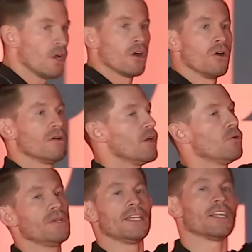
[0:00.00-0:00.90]
Who, who
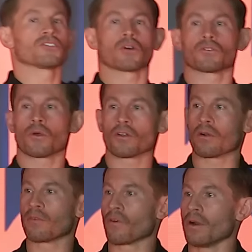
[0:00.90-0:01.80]
in here sold door to door
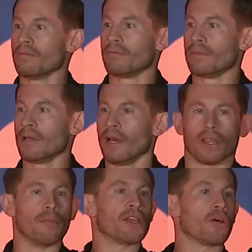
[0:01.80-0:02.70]
before?
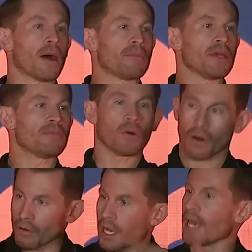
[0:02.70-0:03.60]
Let me know my people.
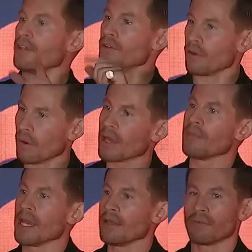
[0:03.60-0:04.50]
Okay, you know what I
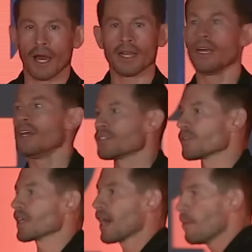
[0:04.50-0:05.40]
mean, right? So
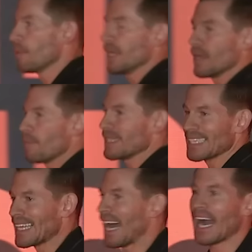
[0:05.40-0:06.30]
the company, they
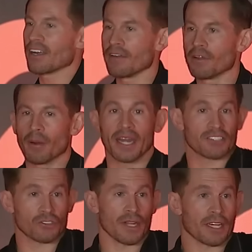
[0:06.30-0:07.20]
basically hire everybody. It's
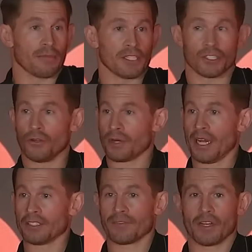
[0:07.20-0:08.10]
straight commission. Who
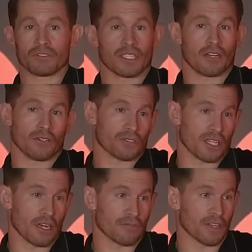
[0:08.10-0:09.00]
cares if you don't sell? No skin
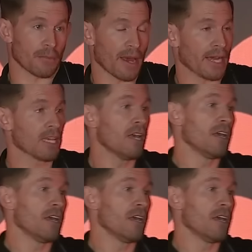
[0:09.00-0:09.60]
off their back.